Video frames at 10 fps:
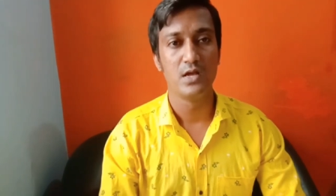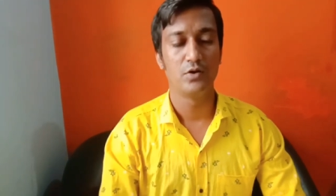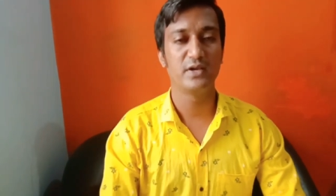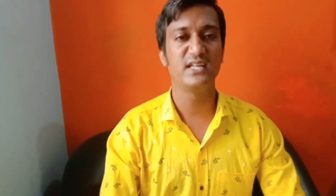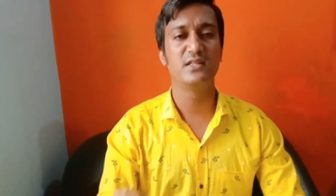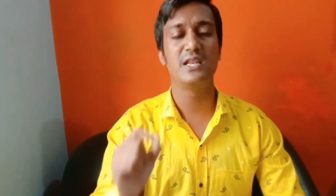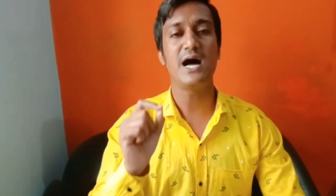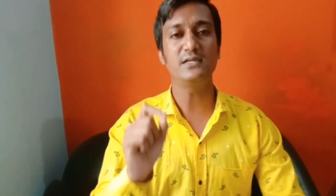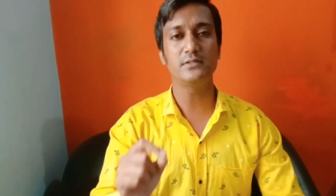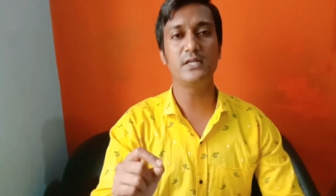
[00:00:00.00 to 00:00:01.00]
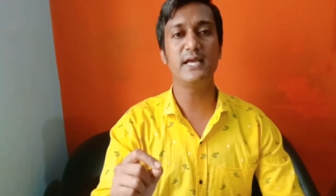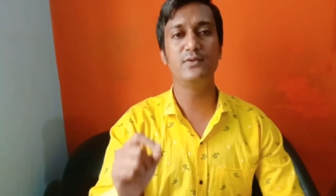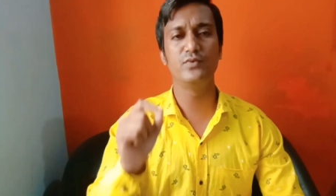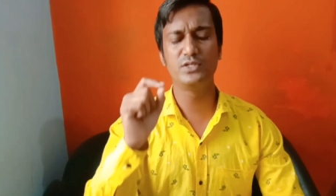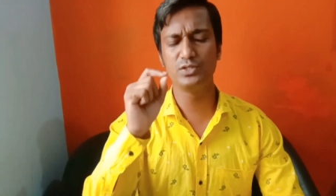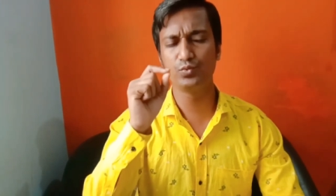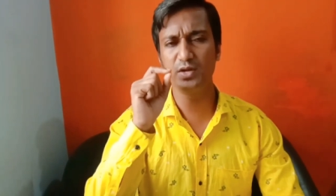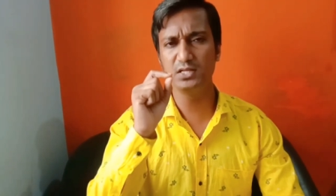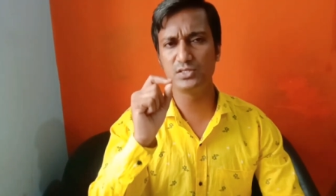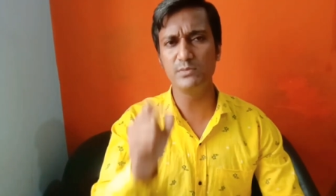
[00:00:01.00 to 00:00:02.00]
Okay, the last line which is
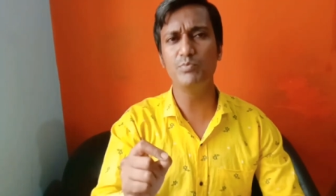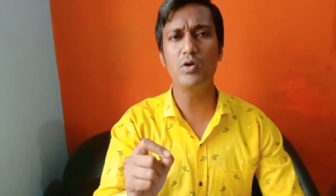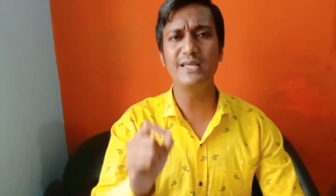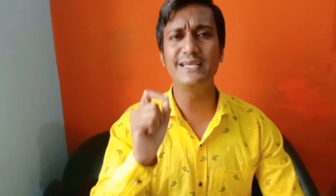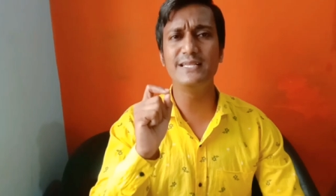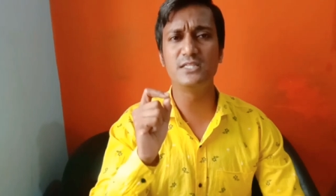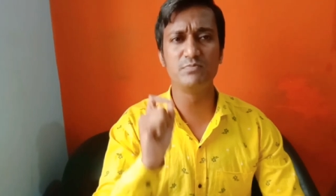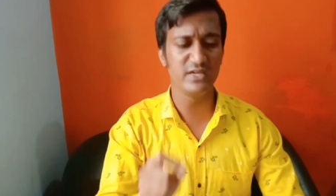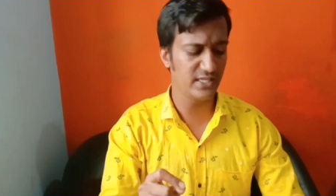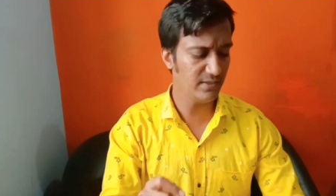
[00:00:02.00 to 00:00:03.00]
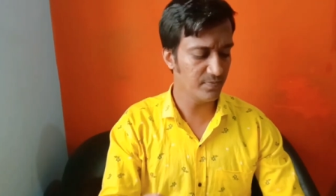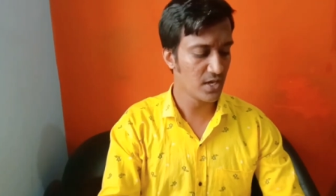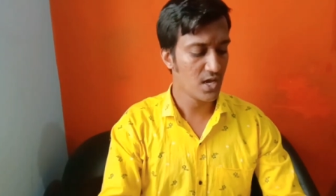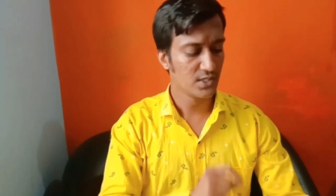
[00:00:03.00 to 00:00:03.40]
very symbolic in its meaning.